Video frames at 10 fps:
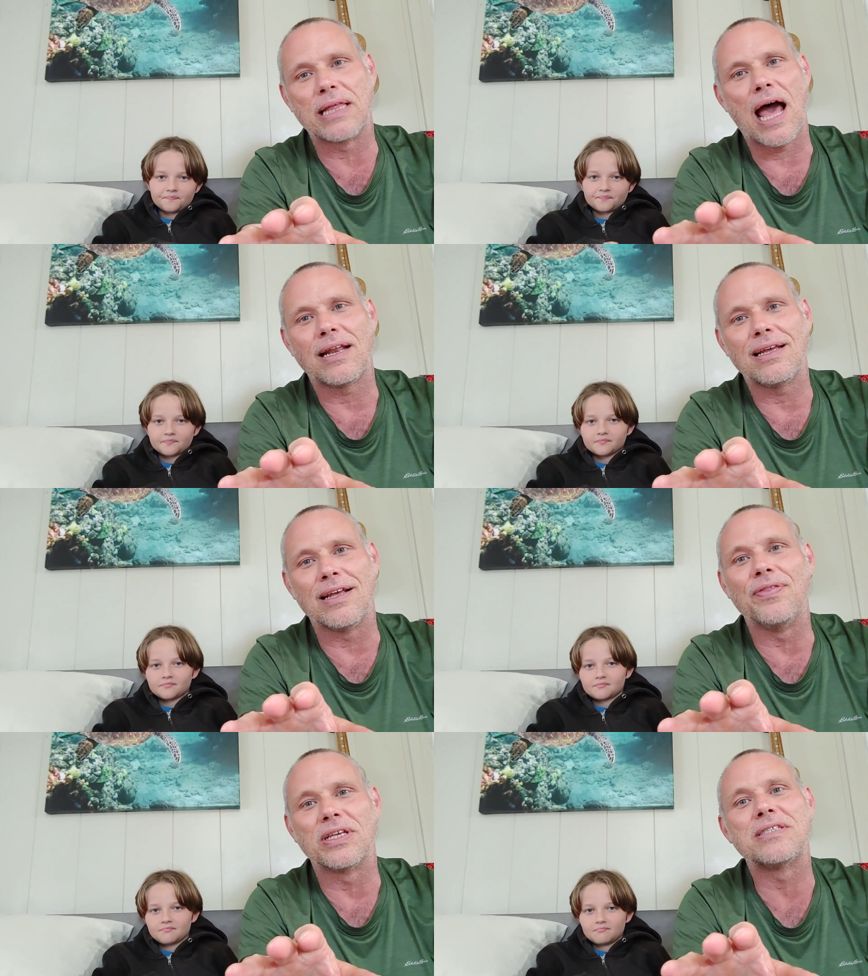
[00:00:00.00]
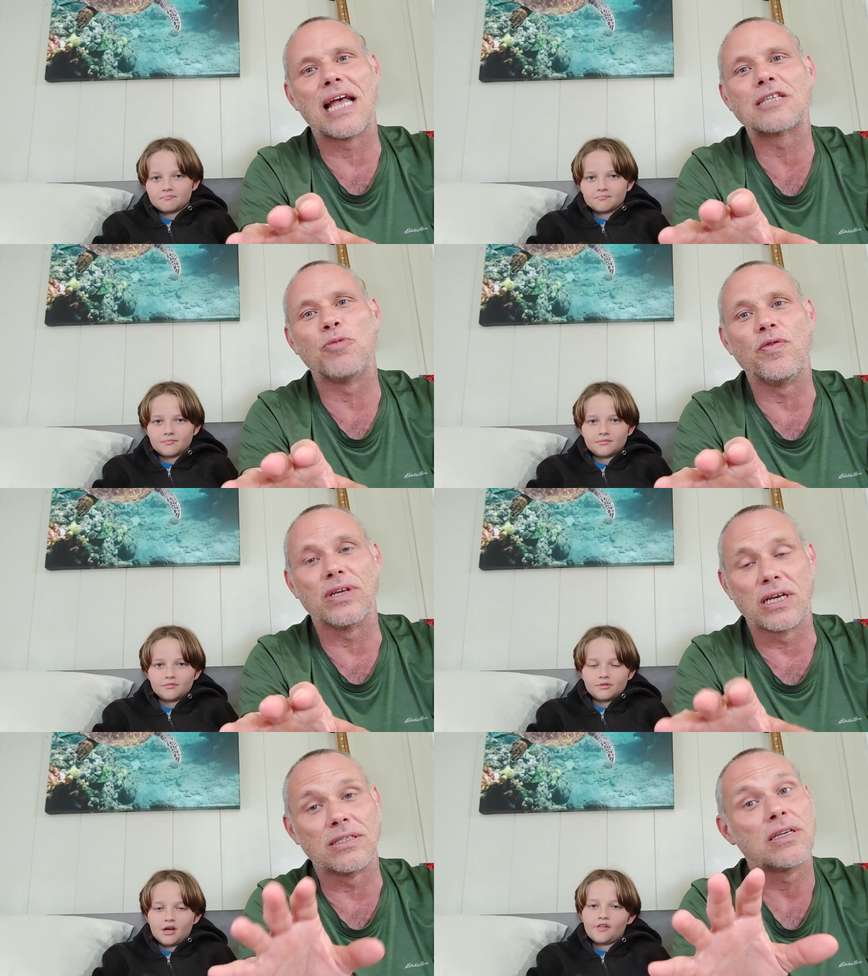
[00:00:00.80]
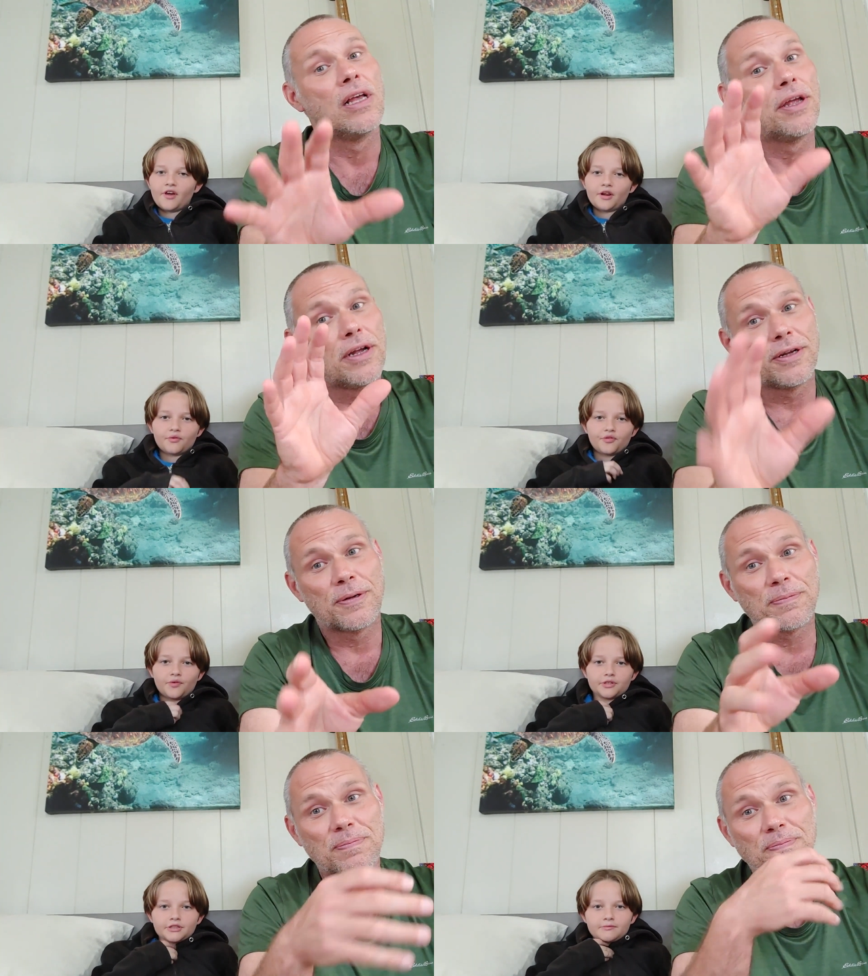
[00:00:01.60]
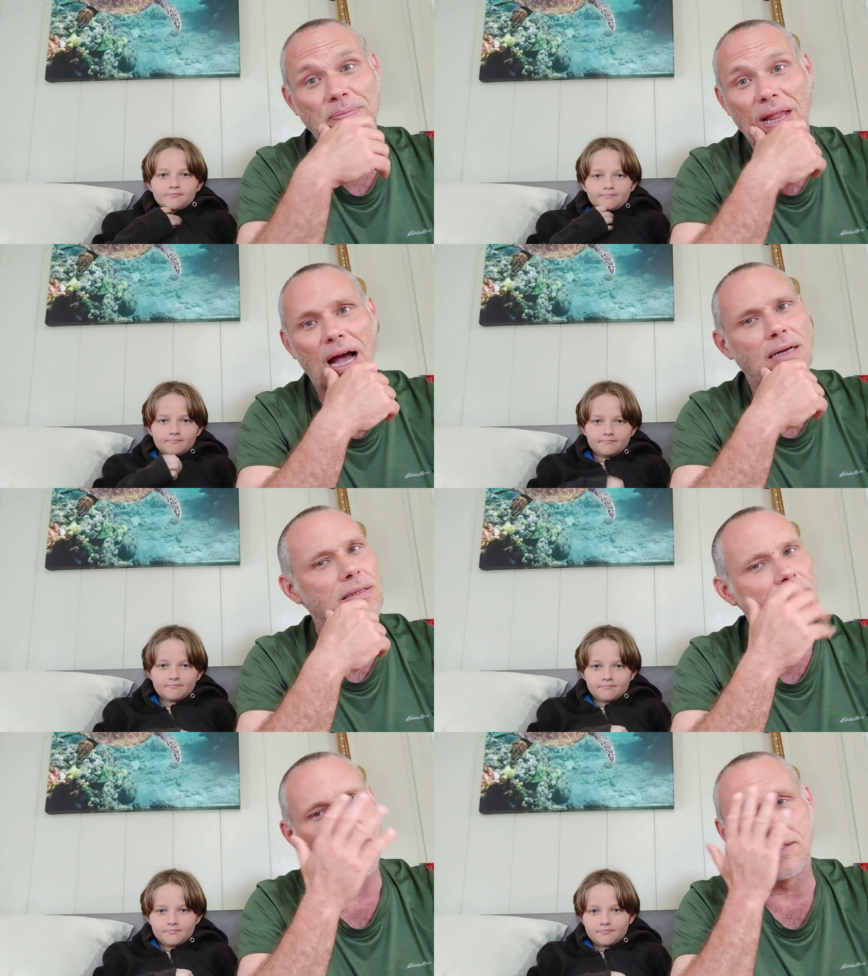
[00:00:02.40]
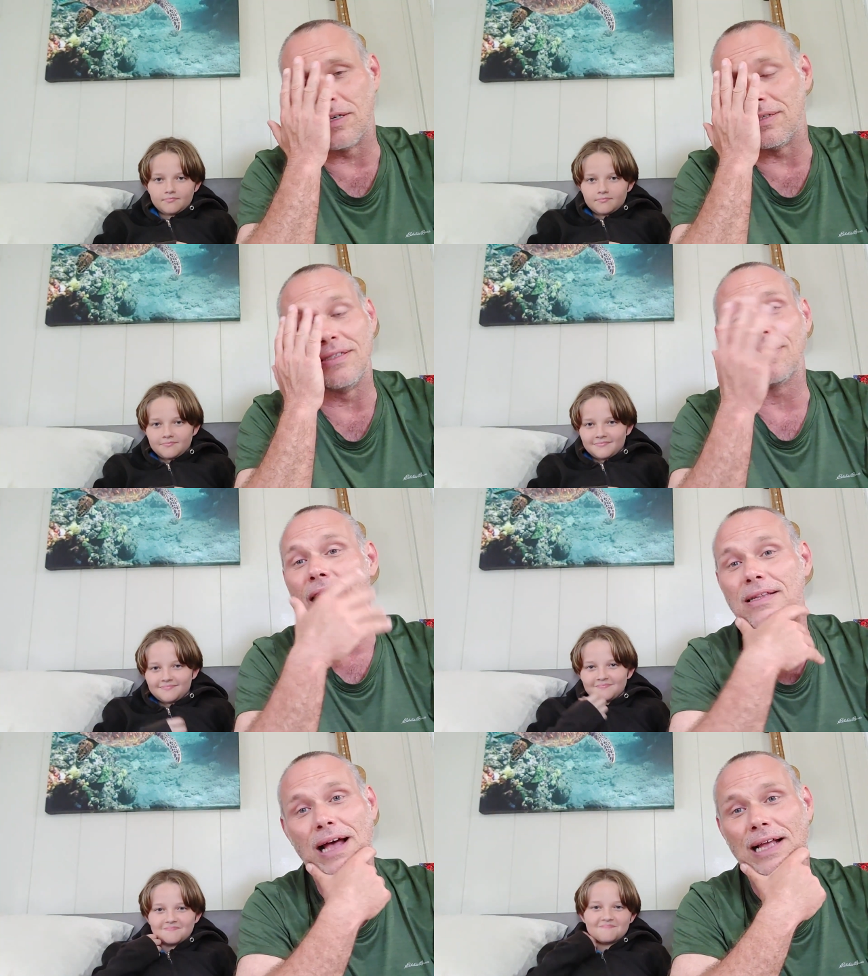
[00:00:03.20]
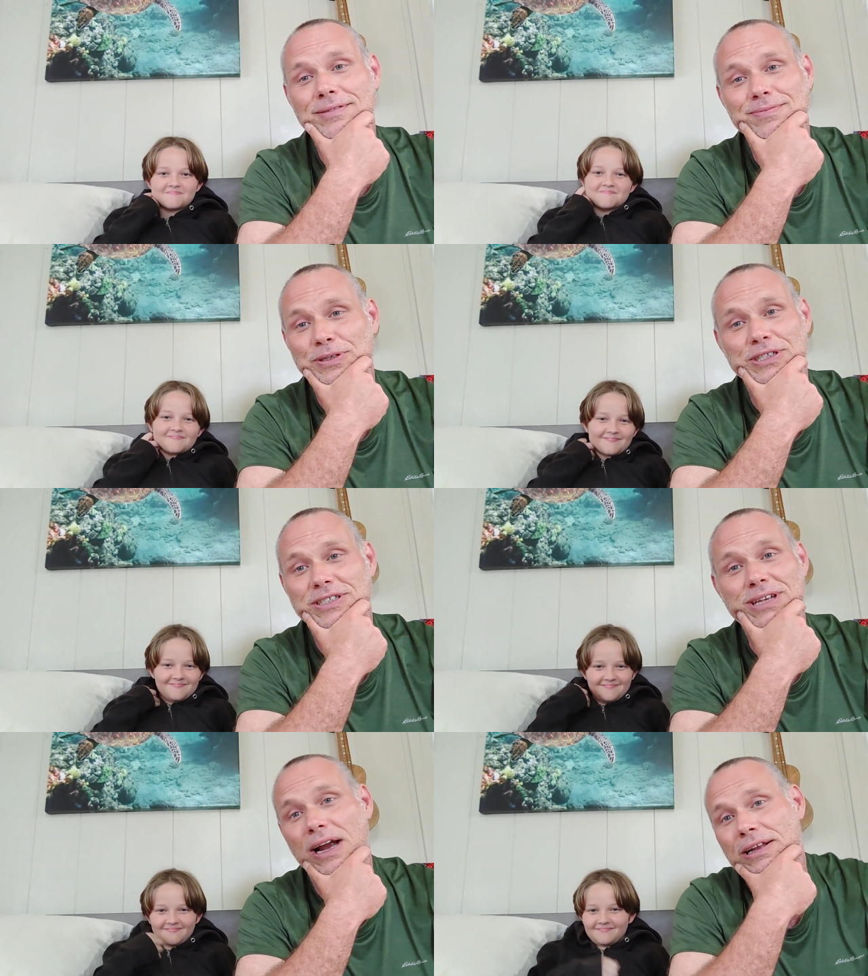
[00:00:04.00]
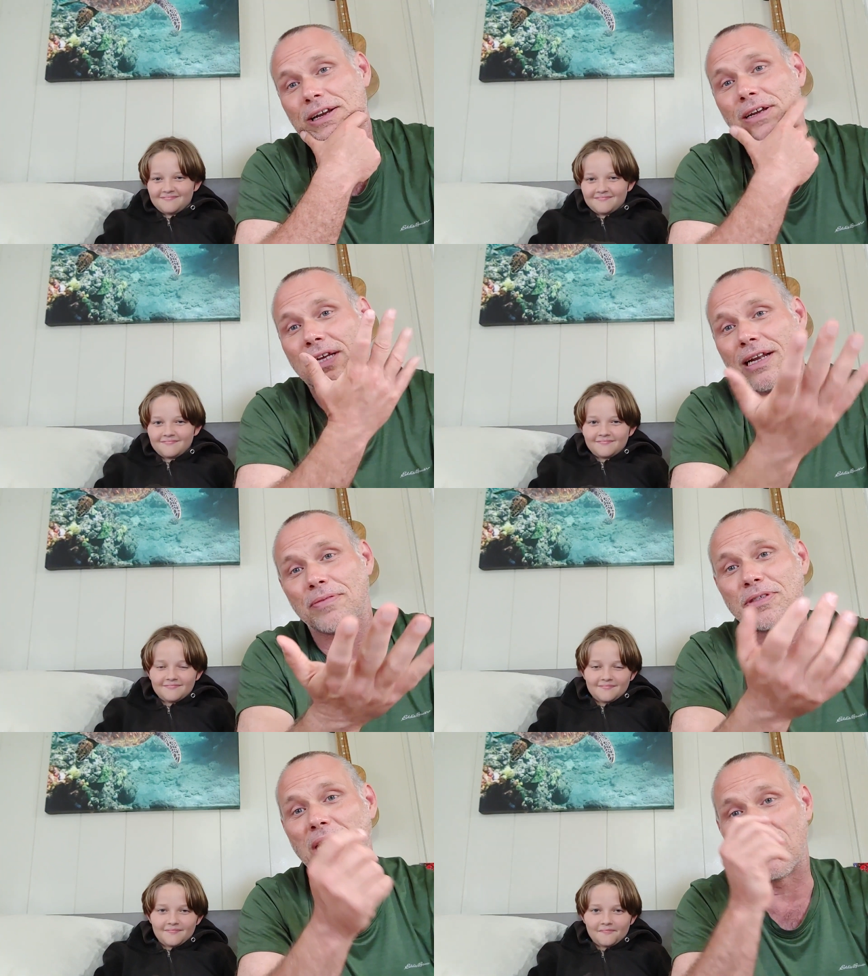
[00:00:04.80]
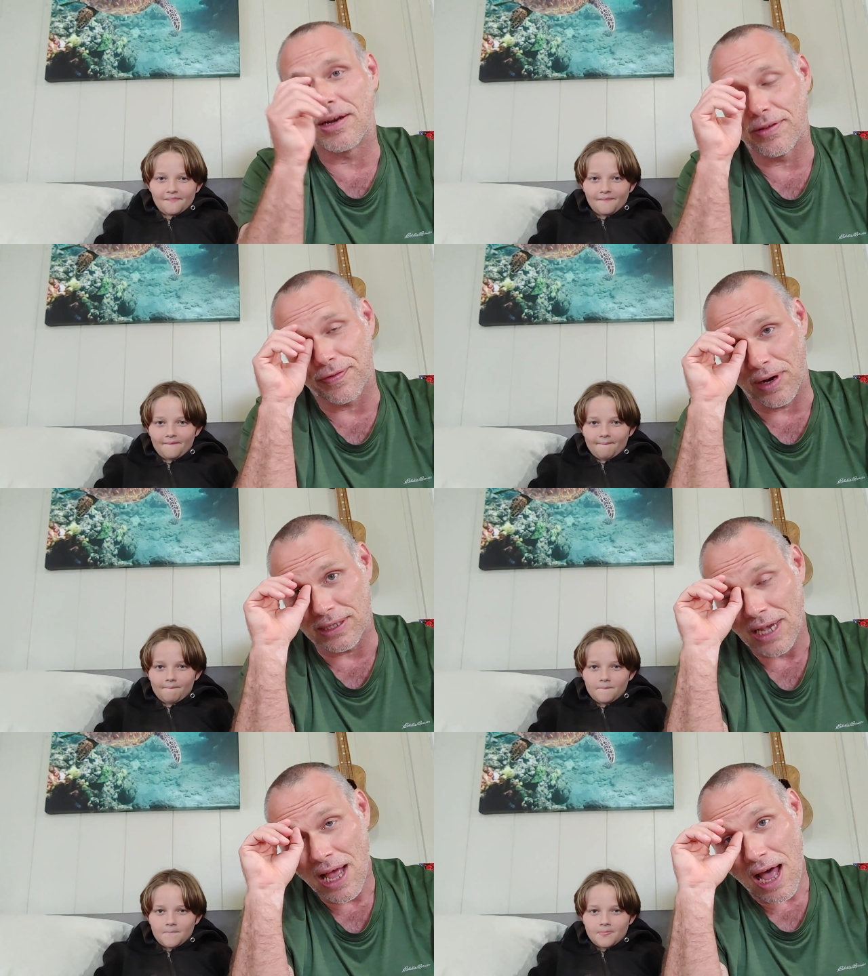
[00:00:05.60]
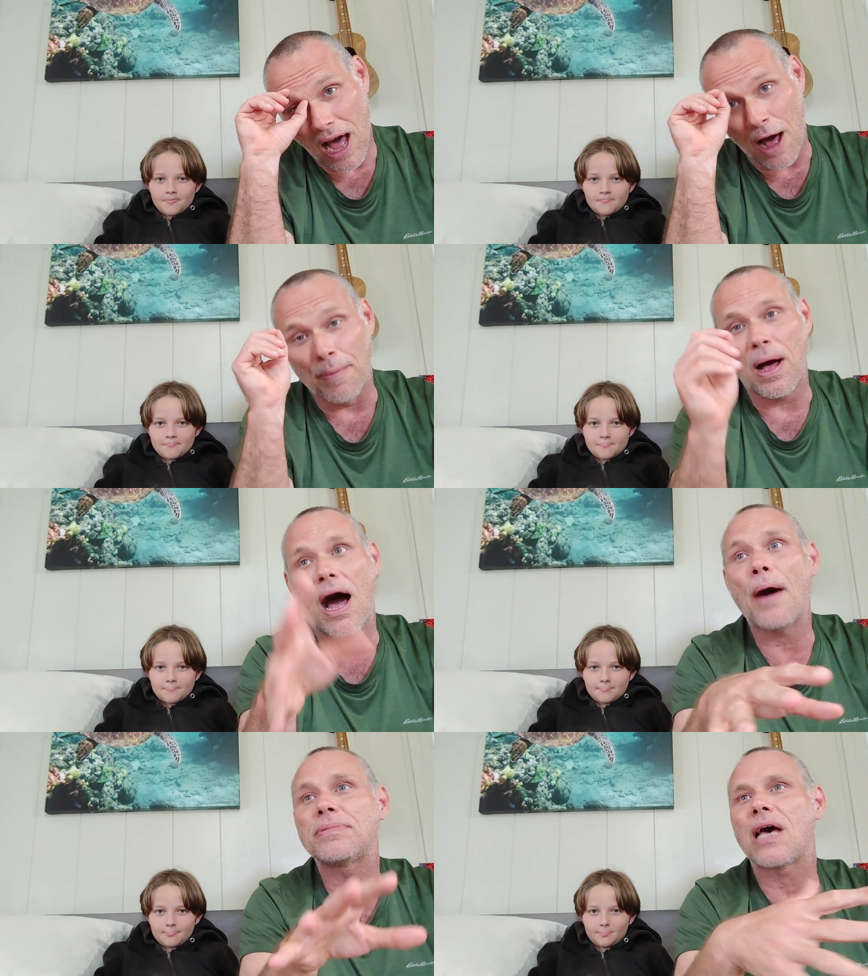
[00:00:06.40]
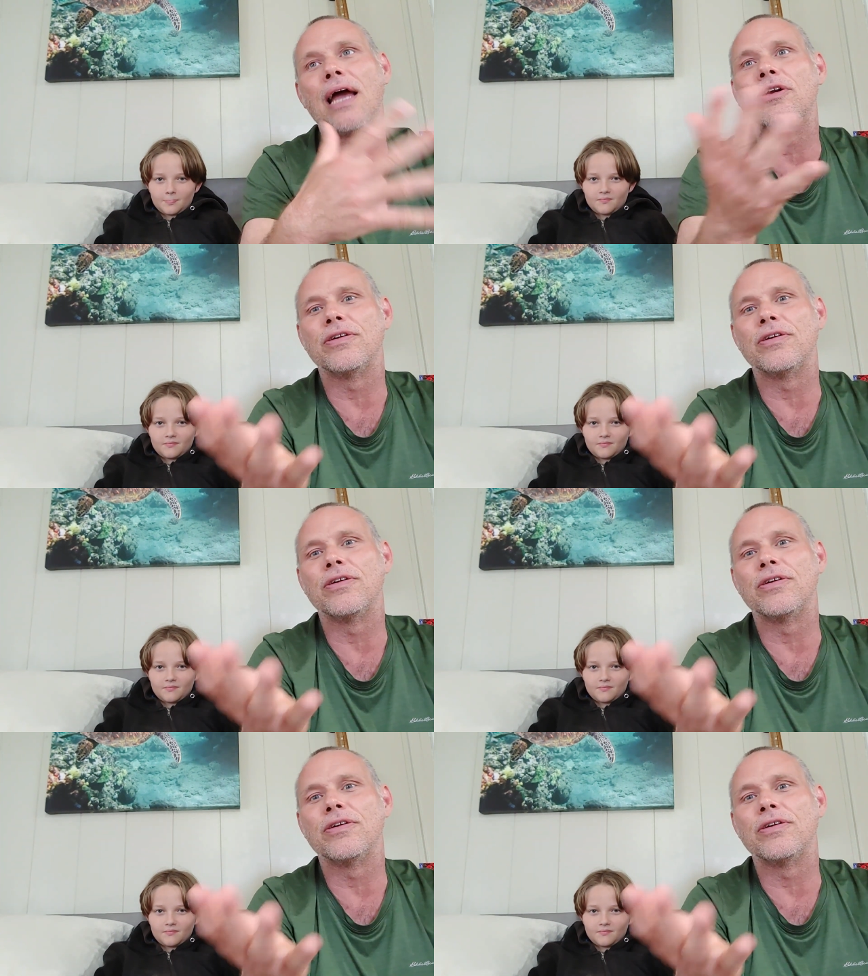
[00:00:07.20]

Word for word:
Speaker 1: that in this next movie because. I
Speaker 2: thought it was funny.
Speaker 1: Oh, I couldn't. I, I was just tired of hearing it. I was tired of hearing the phrase. Um, I'm tired